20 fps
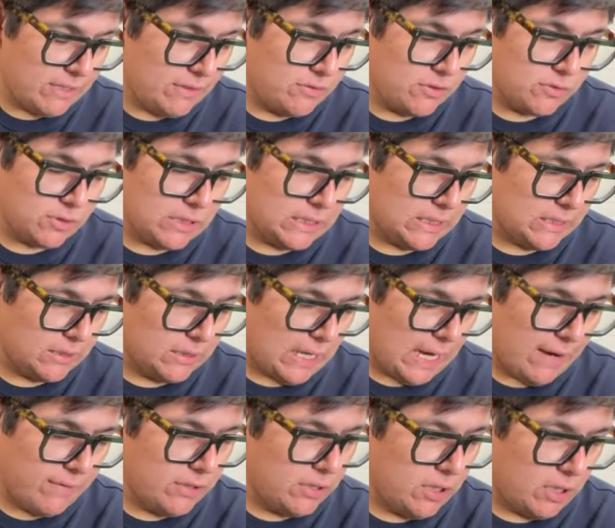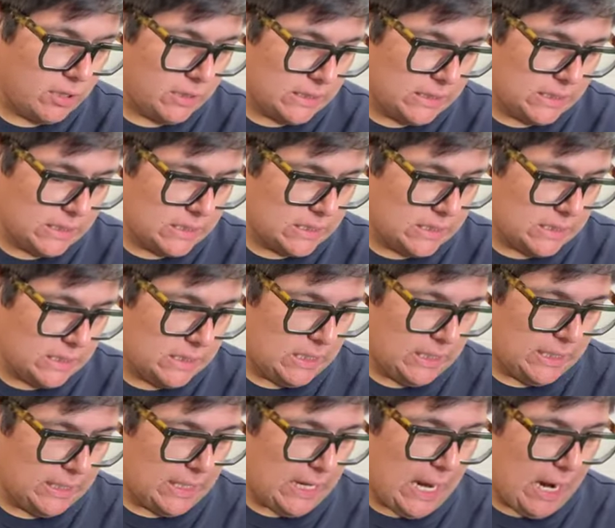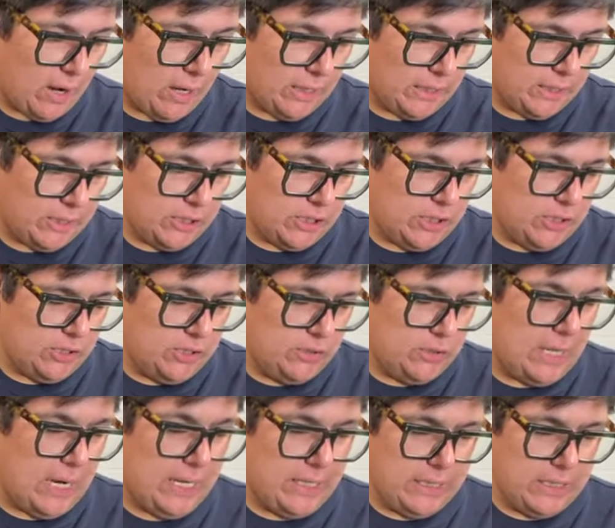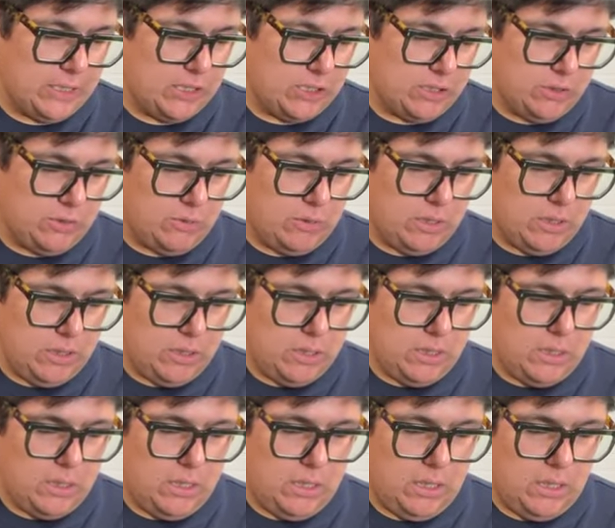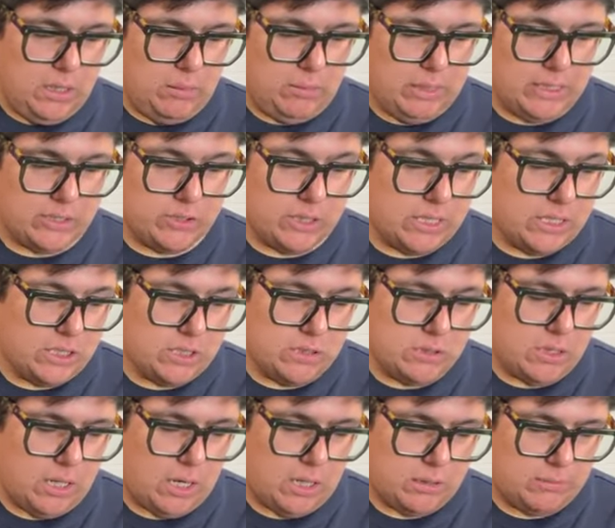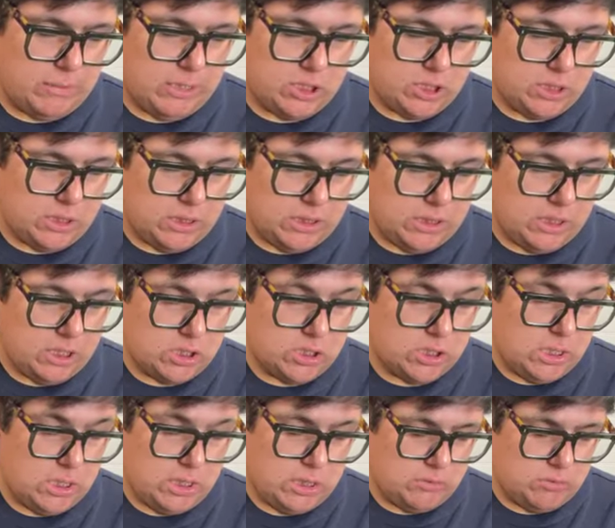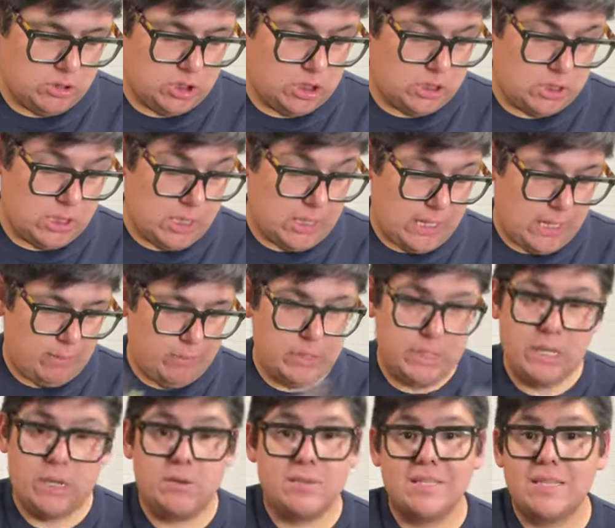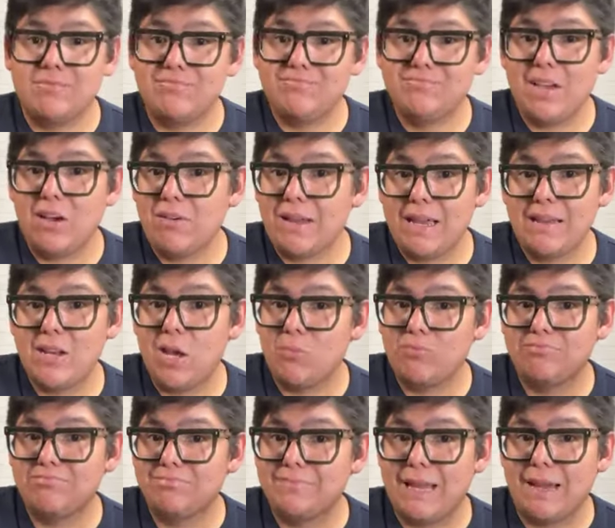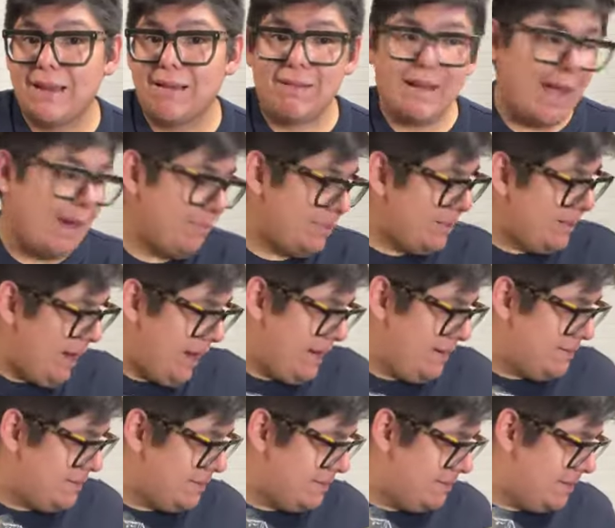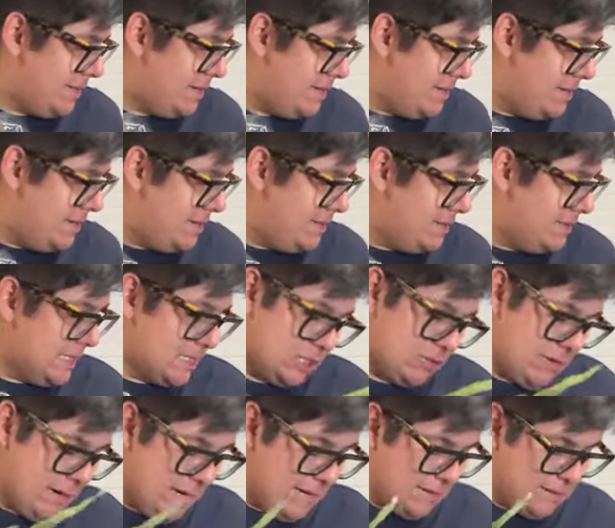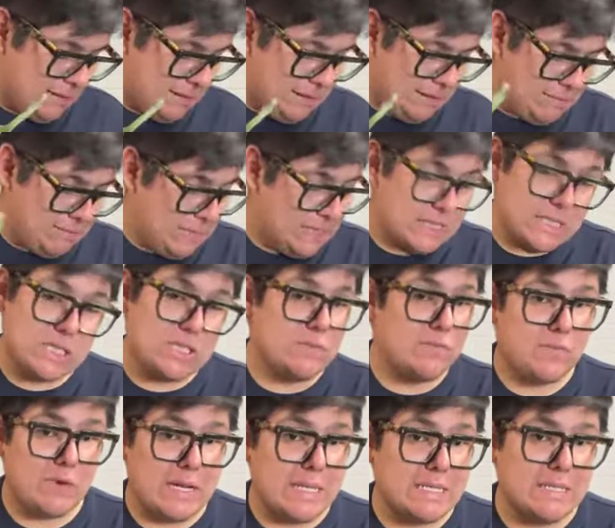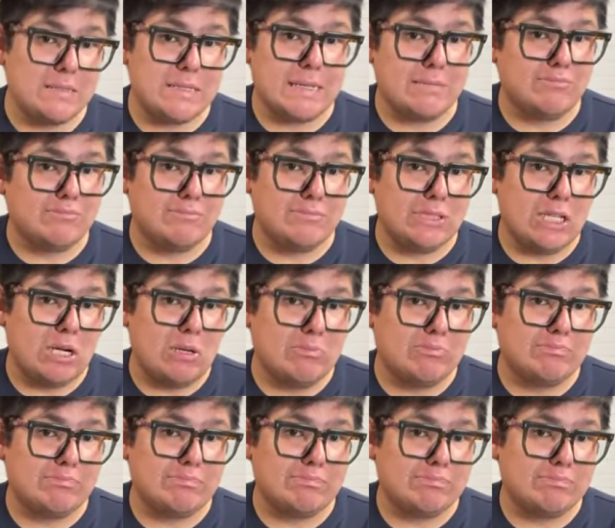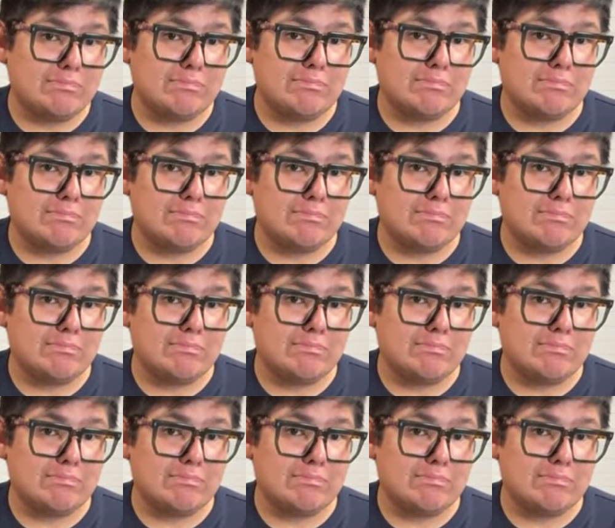I haven't logged in to see, like, how I can do that. I need to. I tried to do the automation thing yesterday and it was just not happening. I was like, okay, nope, not gonna happen tonight. It was great. I messaged some friends. I was like, nope.